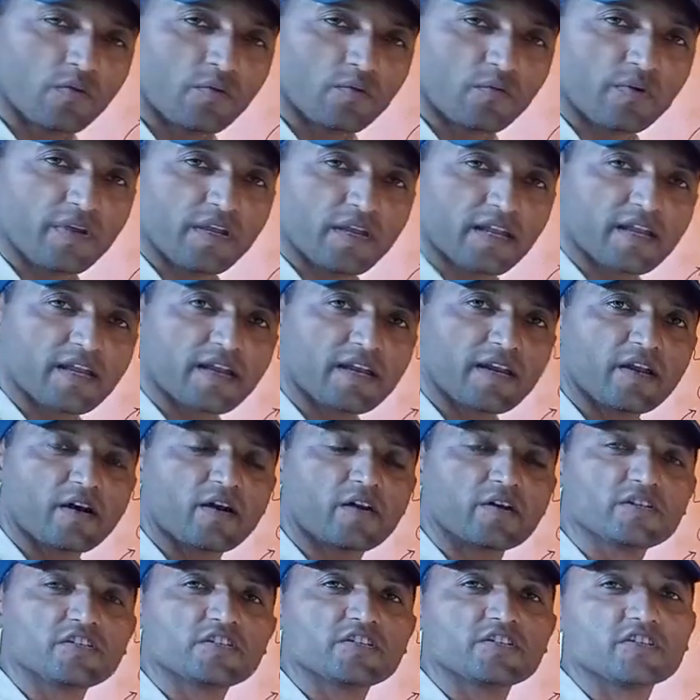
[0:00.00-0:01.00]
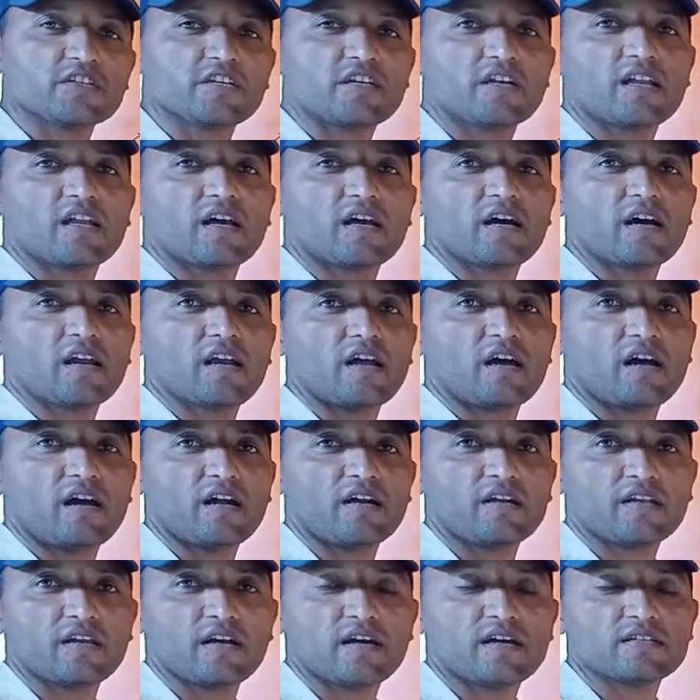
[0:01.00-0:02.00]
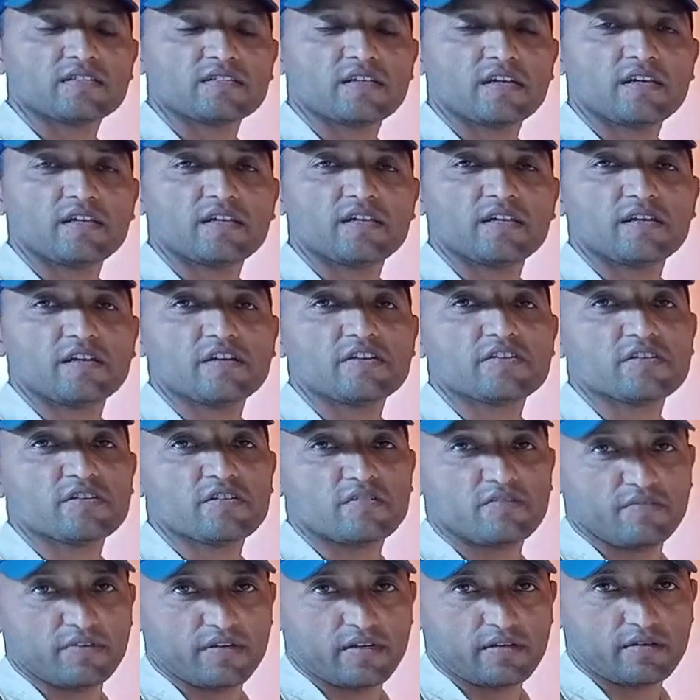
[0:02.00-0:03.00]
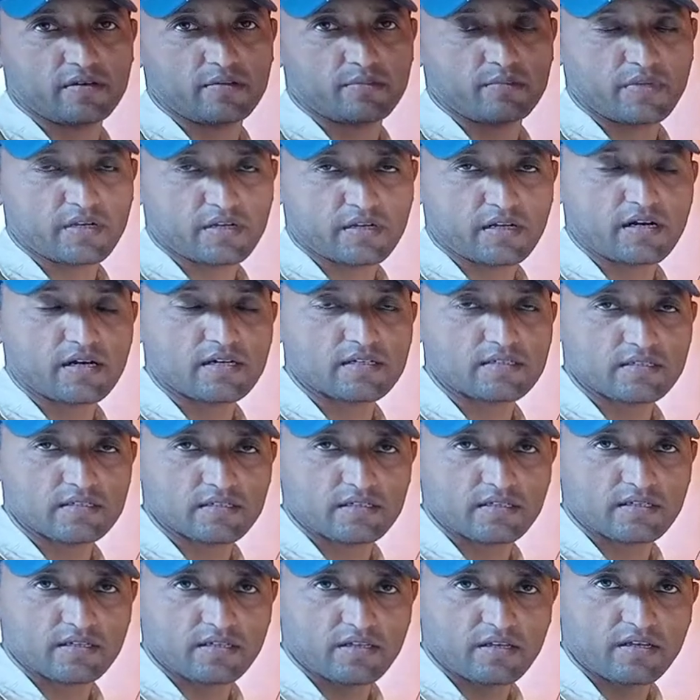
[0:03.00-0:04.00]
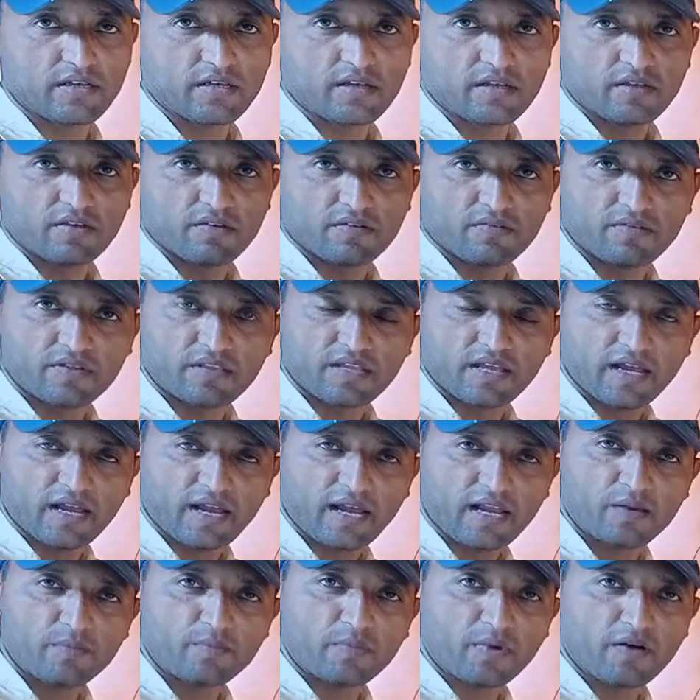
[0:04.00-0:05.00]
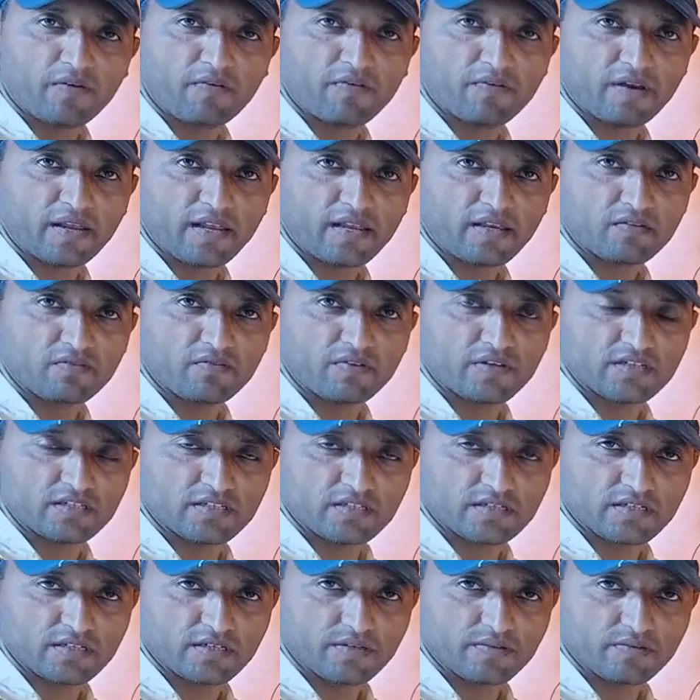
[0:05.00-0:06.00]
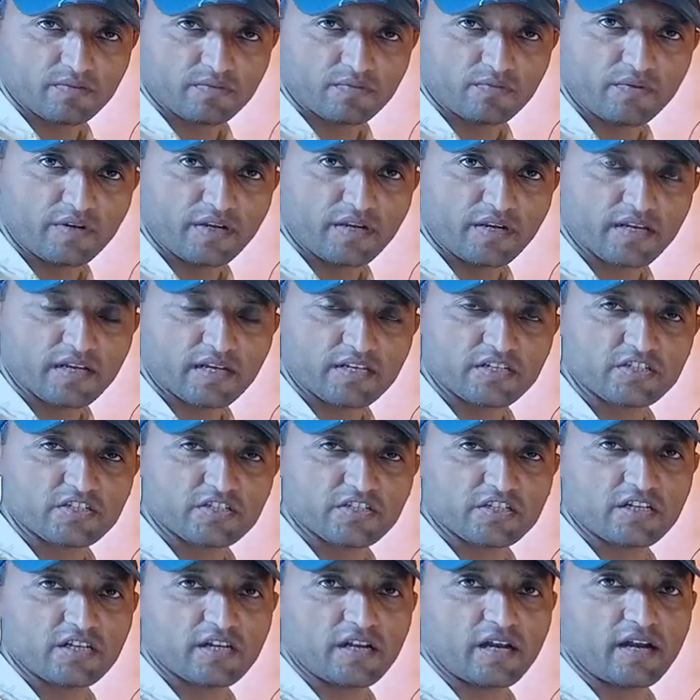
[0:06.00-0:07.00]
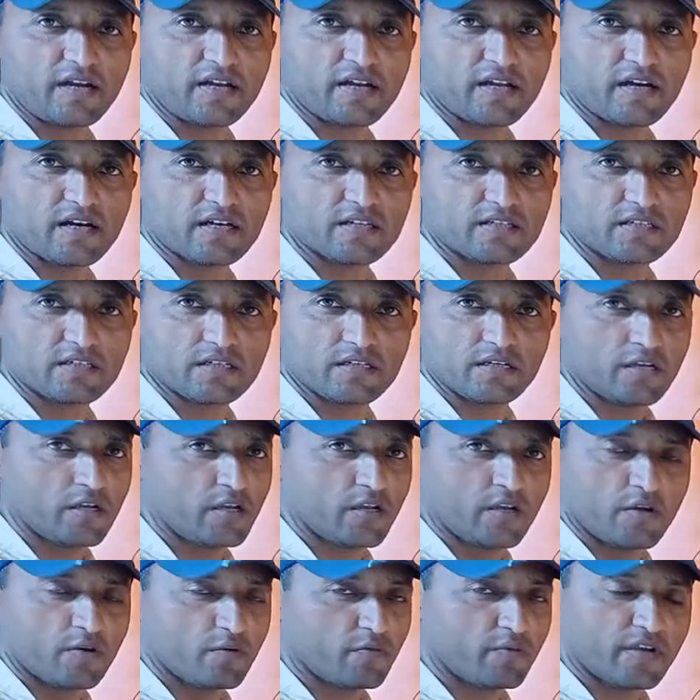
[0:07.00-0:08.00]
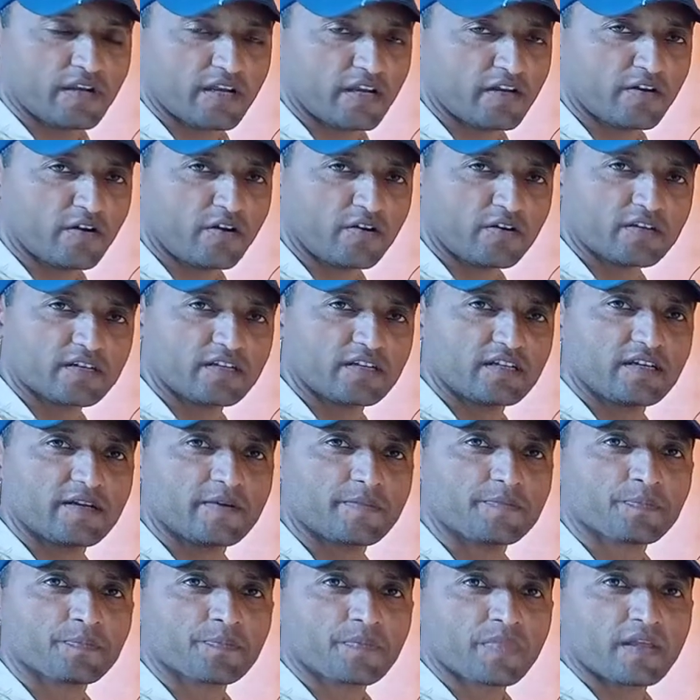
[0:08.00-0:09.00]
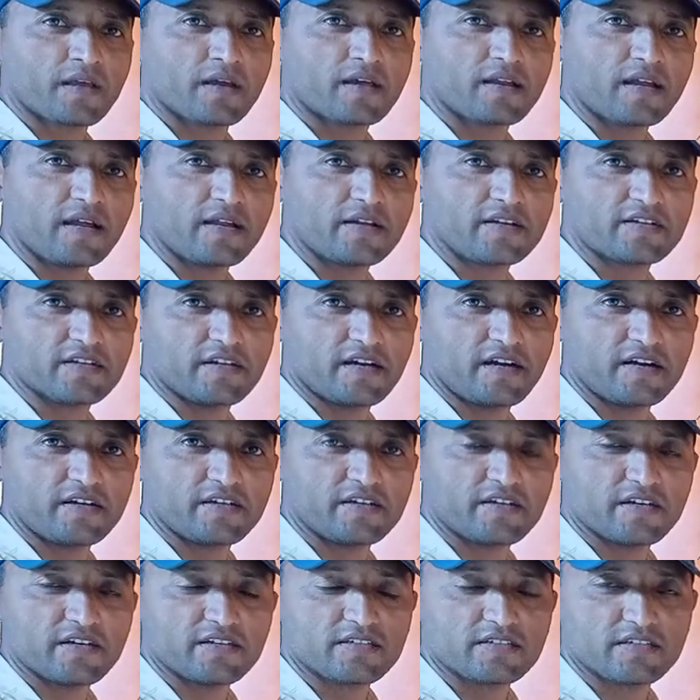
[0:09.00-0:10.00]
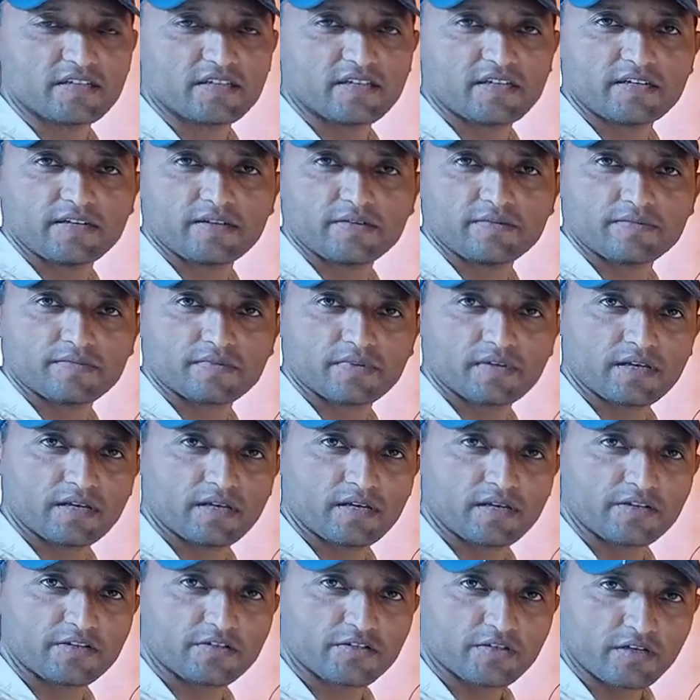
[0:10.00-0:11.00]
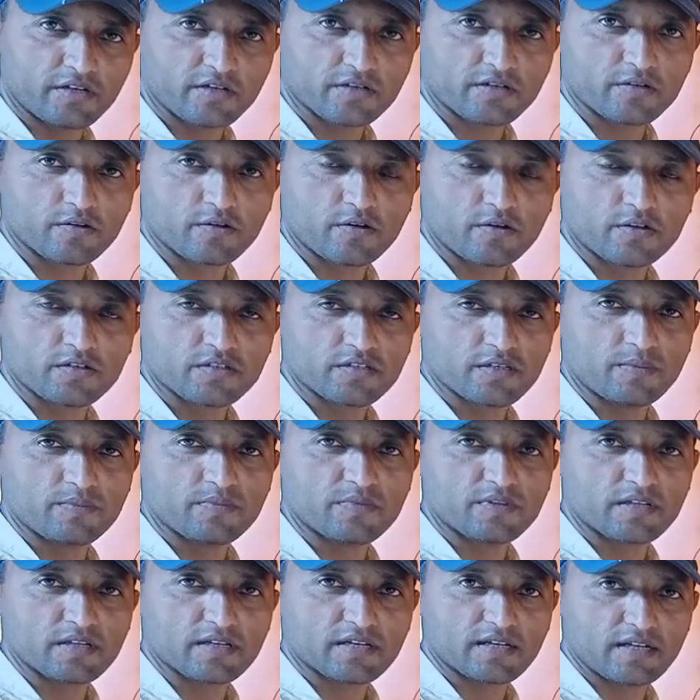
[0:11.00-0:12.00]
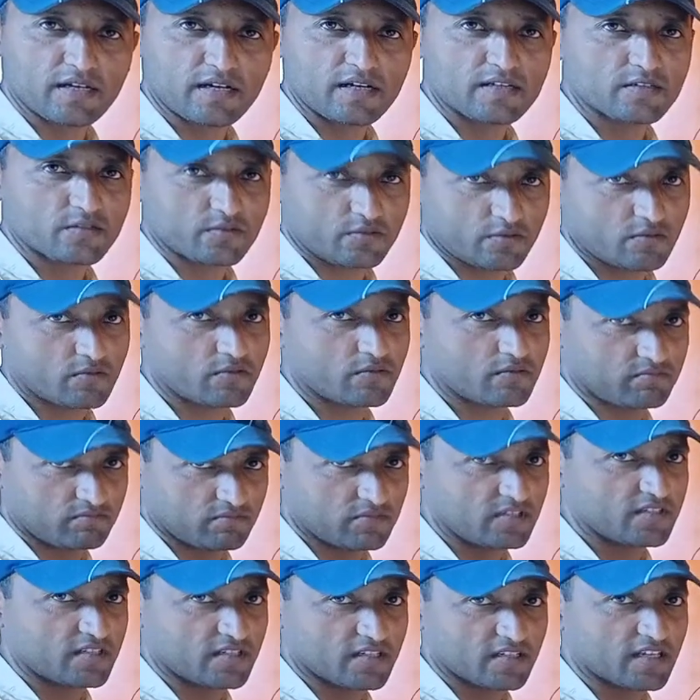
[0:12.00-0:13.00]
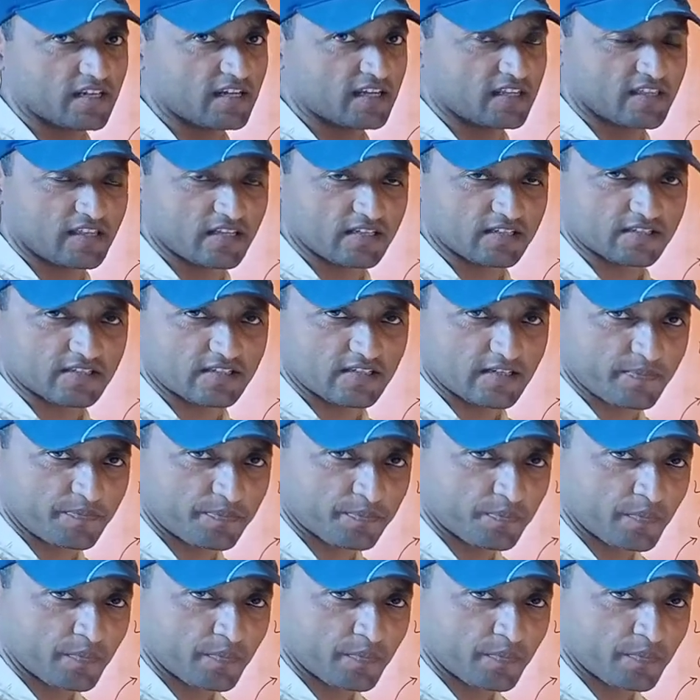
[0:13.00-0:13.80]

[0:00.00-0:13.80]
we cannot share our ideas in a written way because with the help of language we can share ideas. We cannot write ideas in a tongue or something else. So this is the key things.